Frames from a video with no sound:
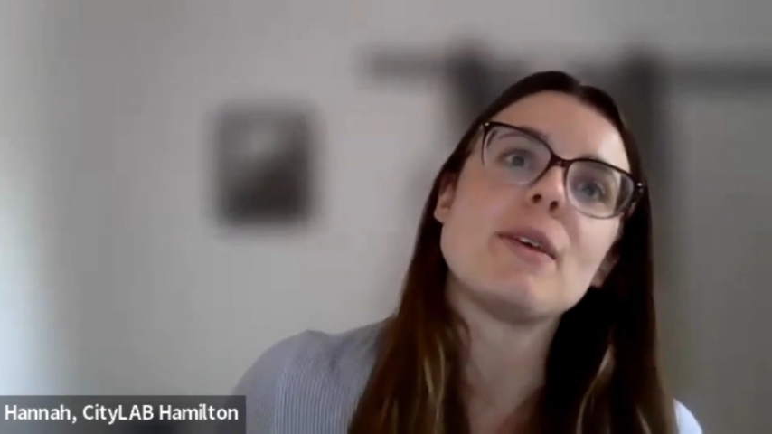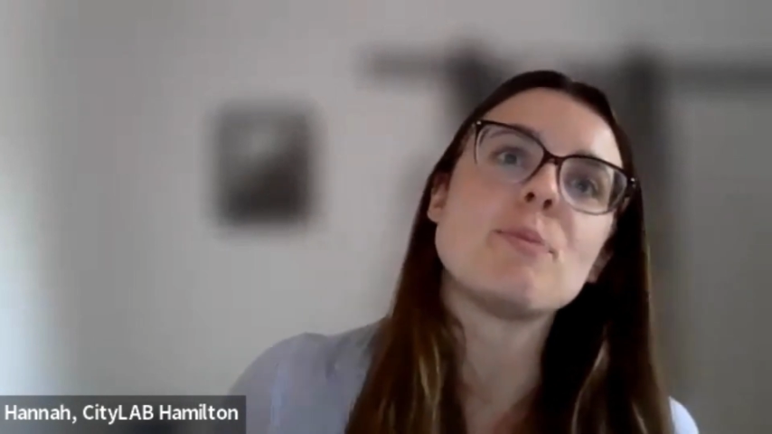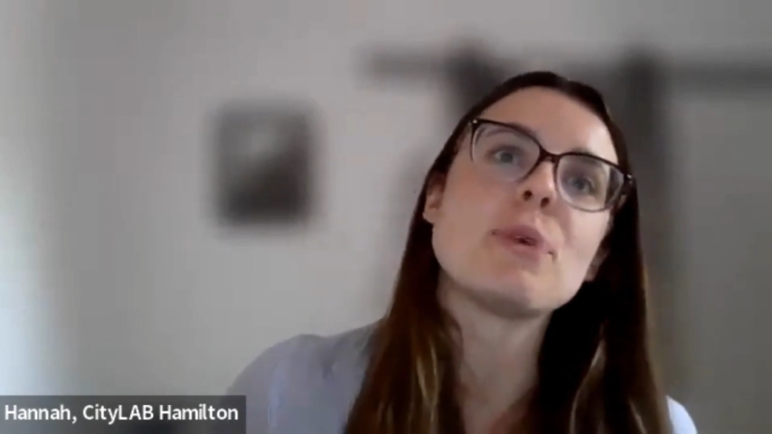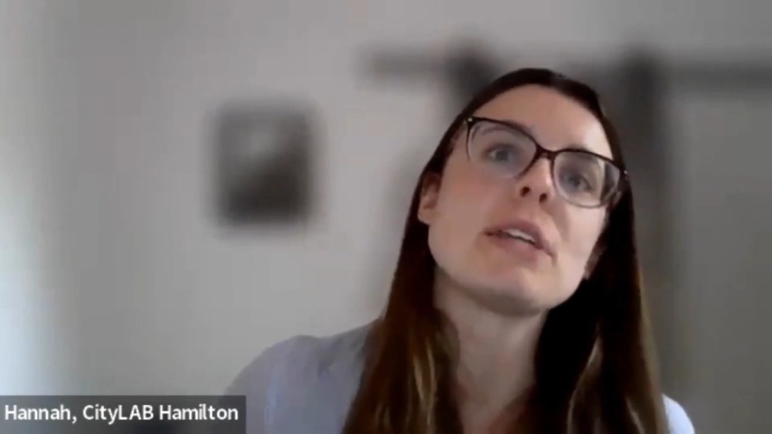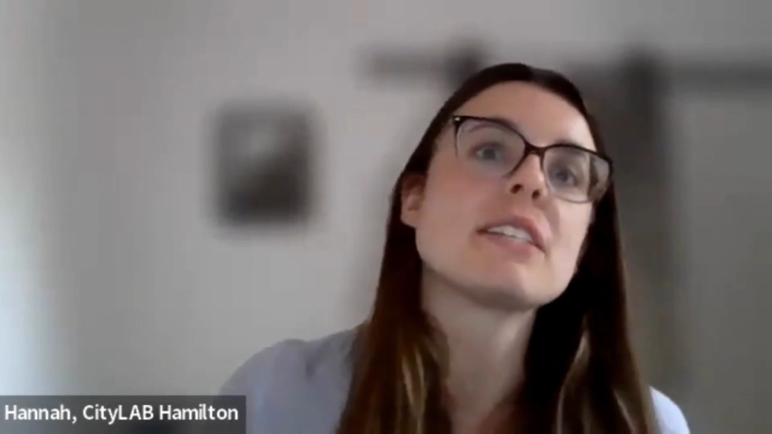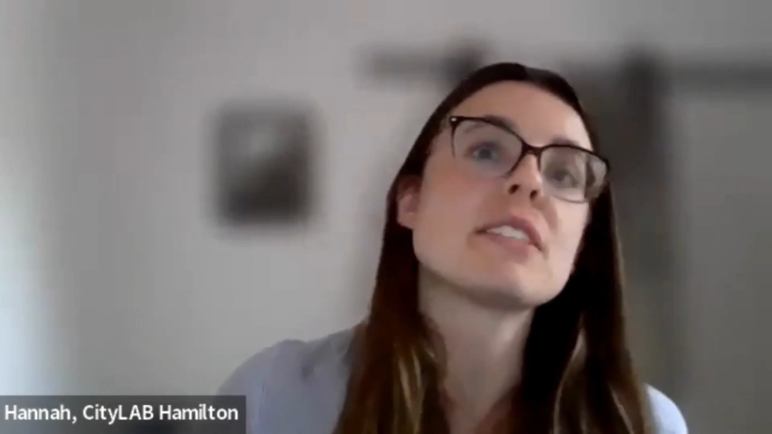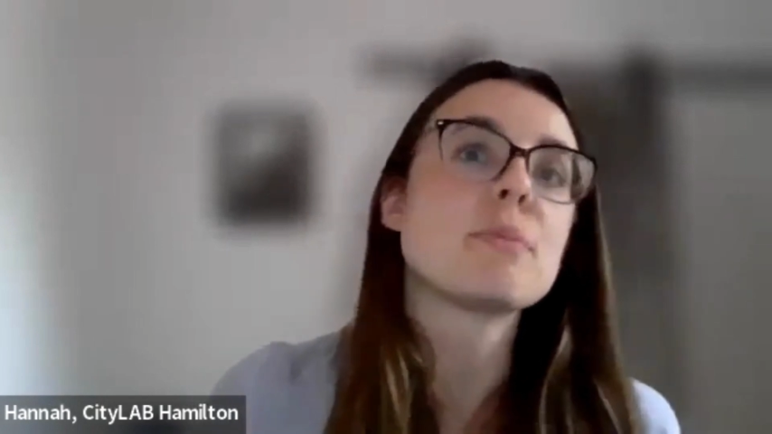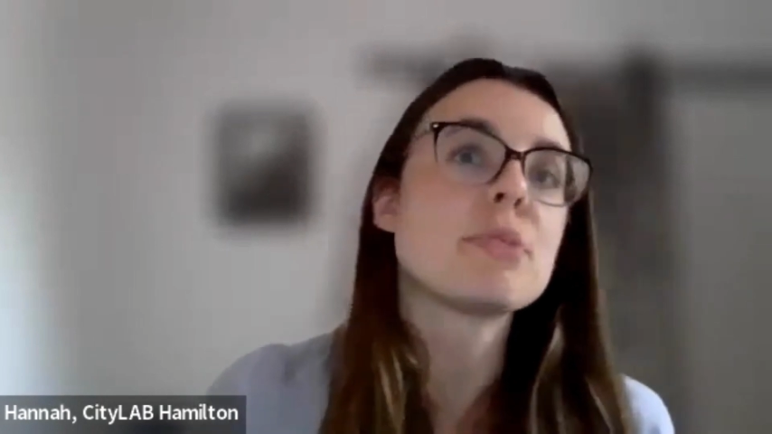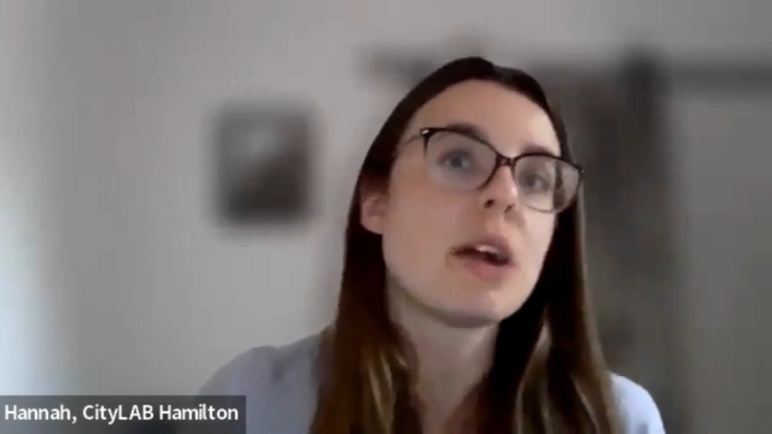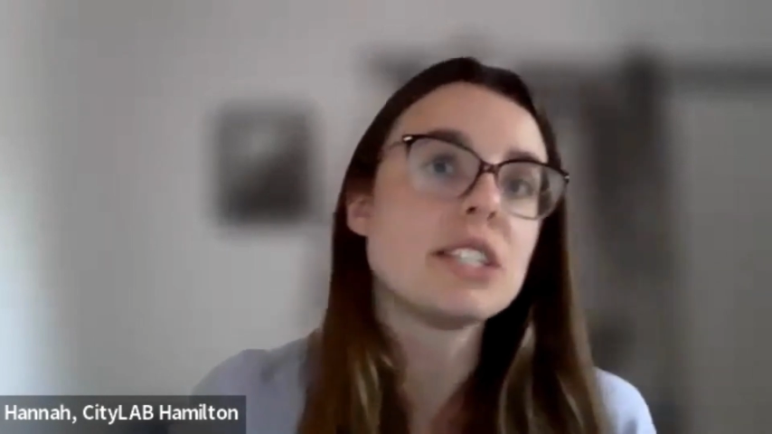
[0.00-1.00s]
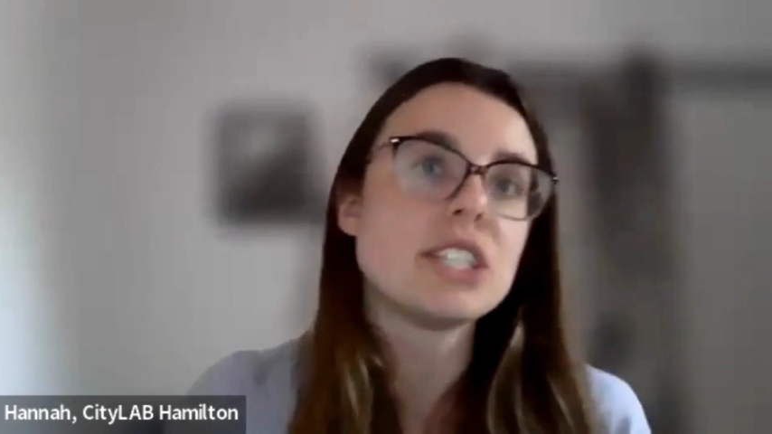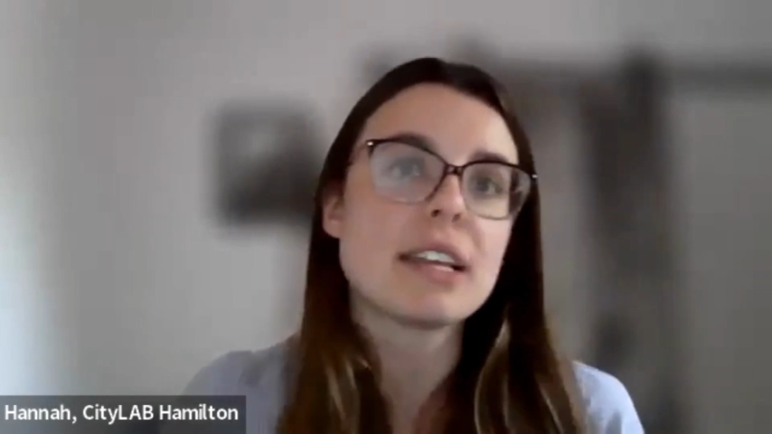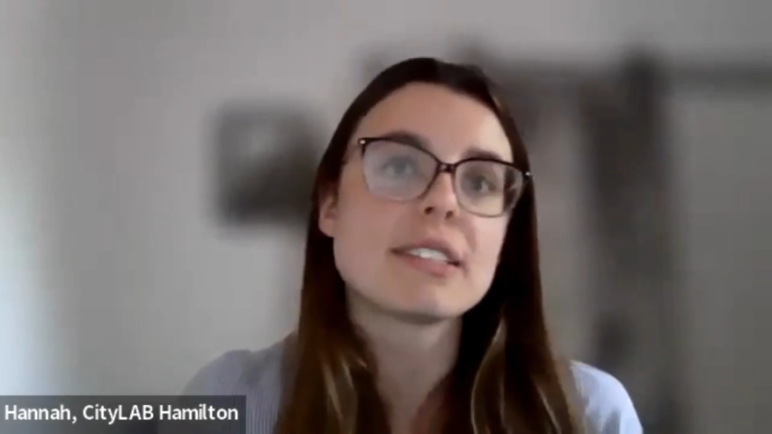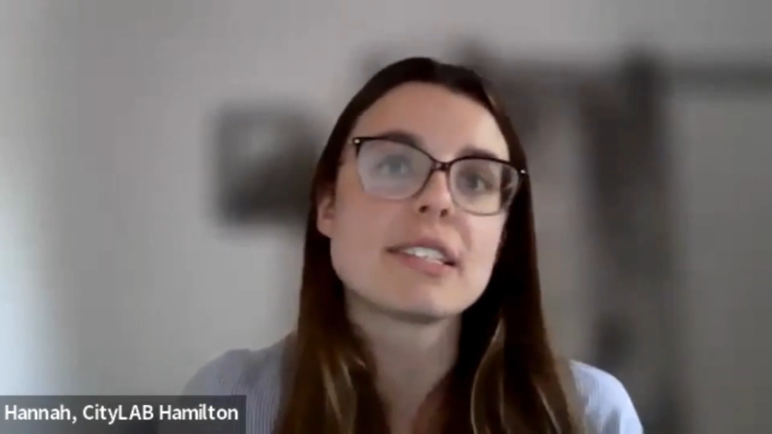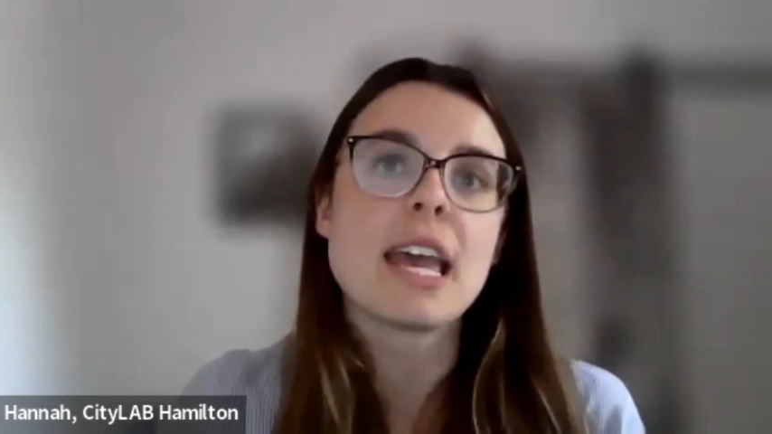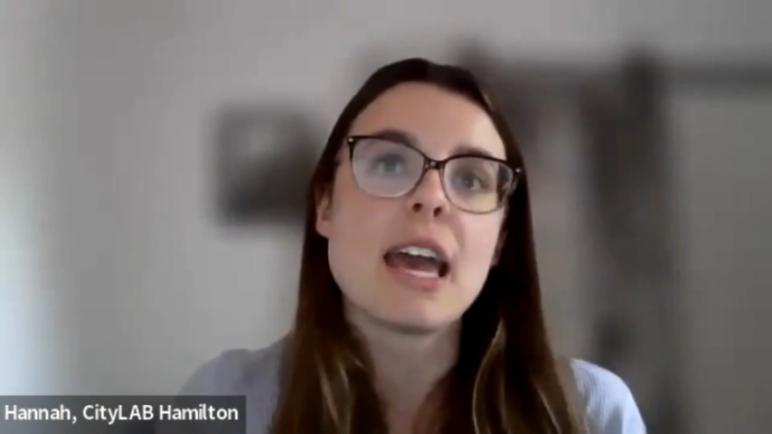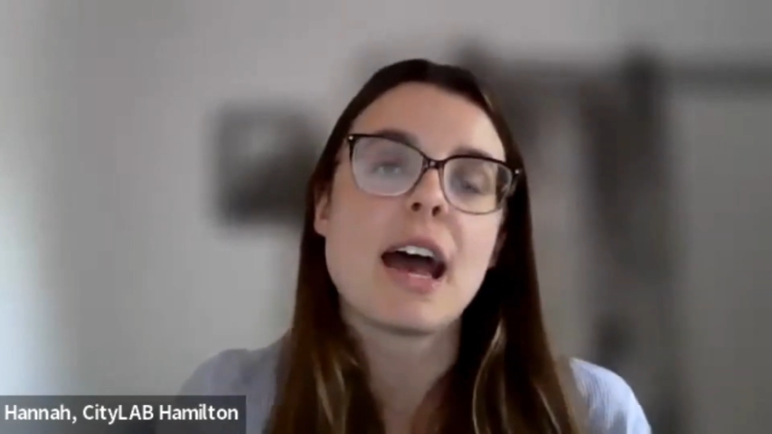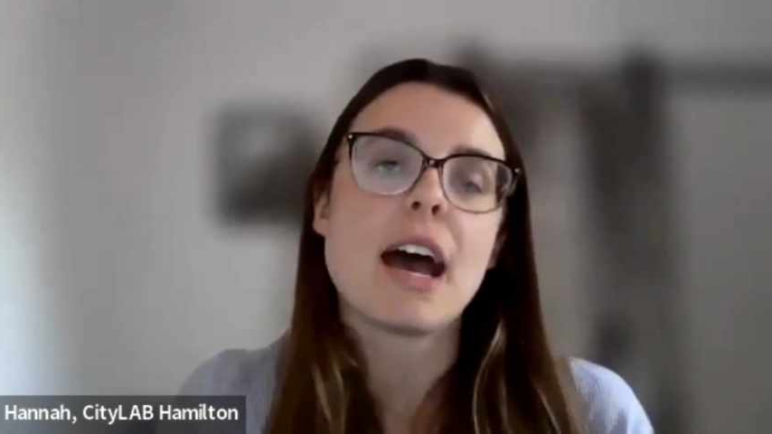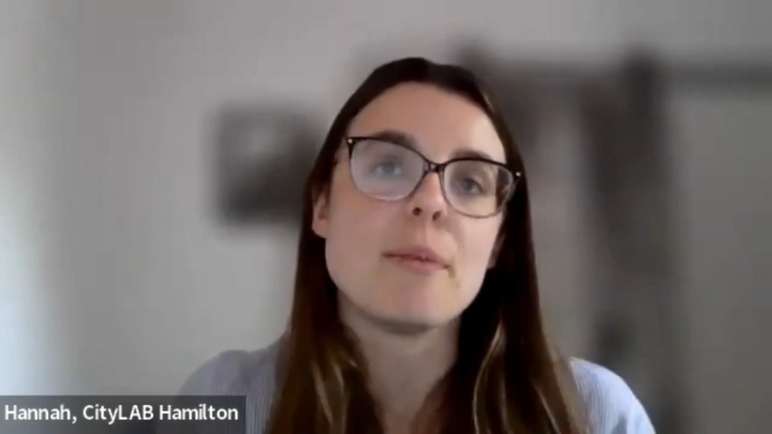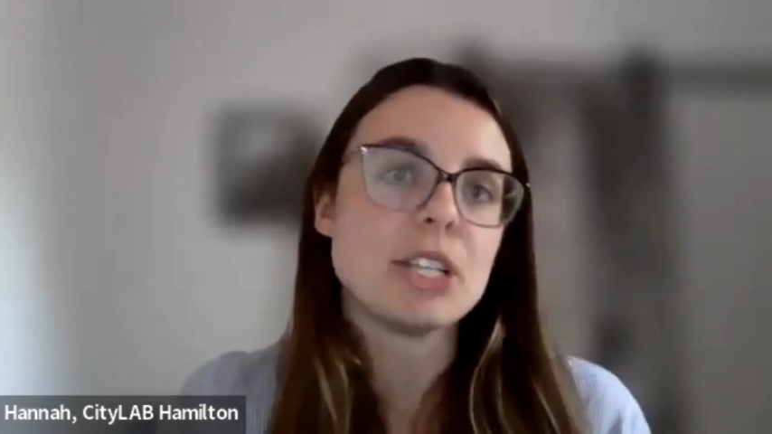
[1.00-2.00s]
brings us a project,
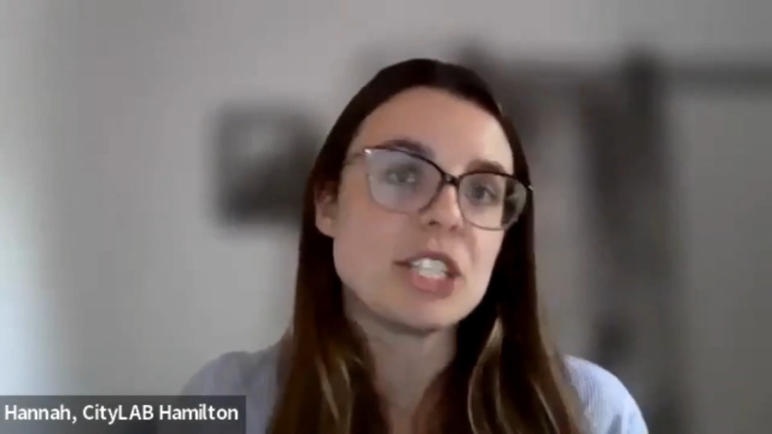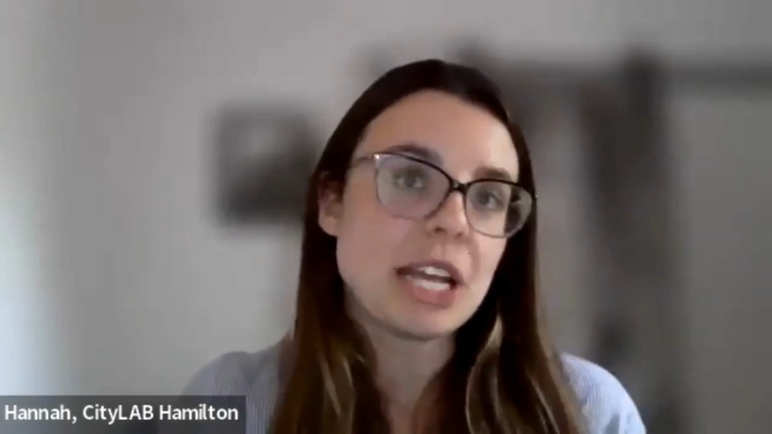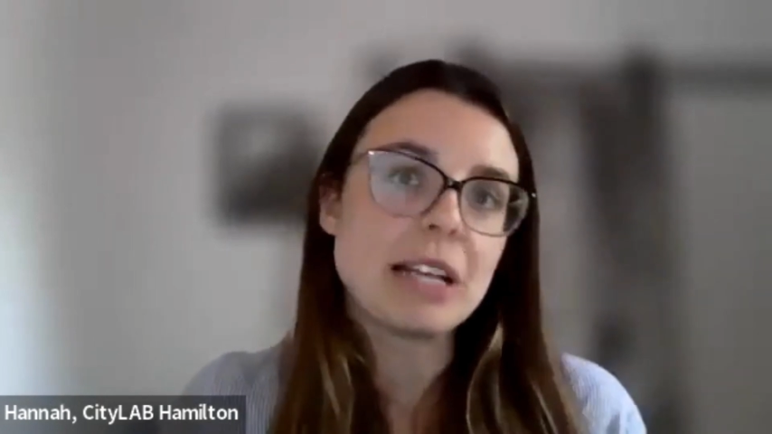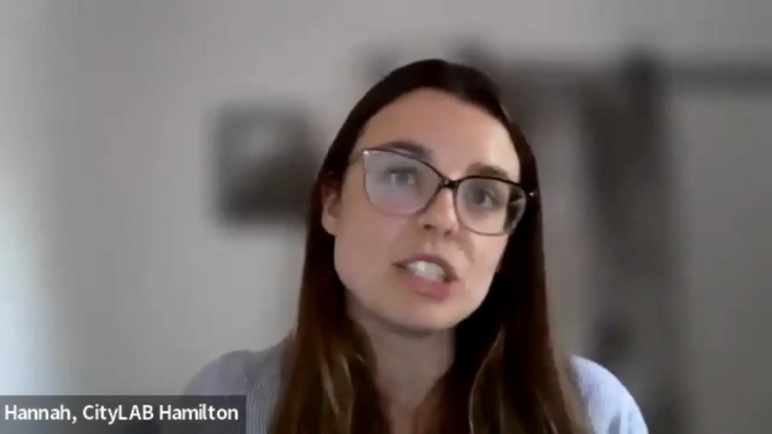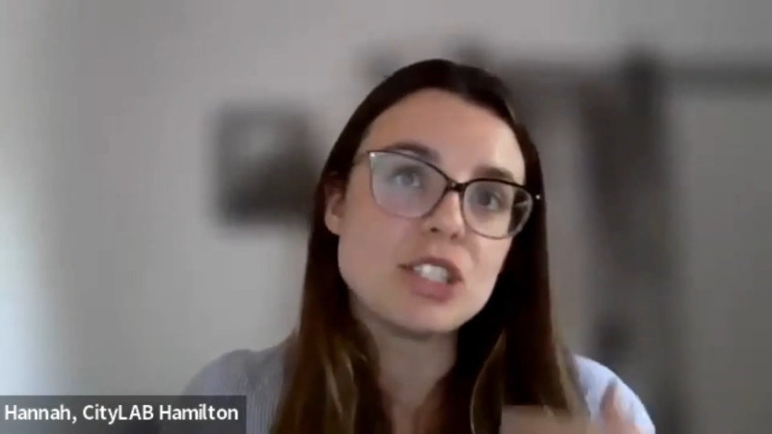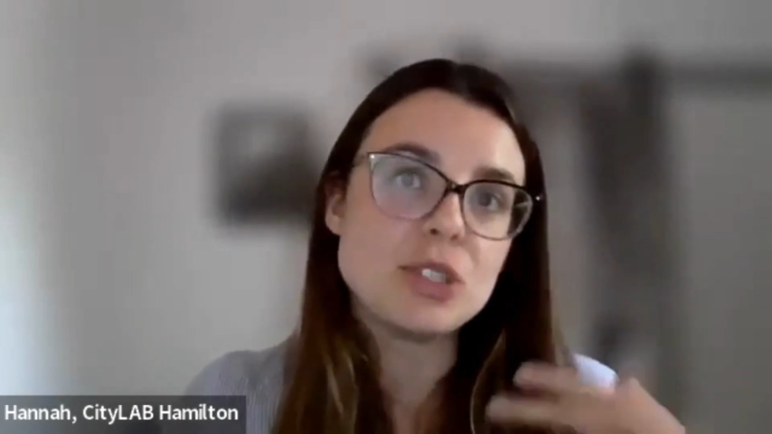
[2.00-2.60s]
a challenge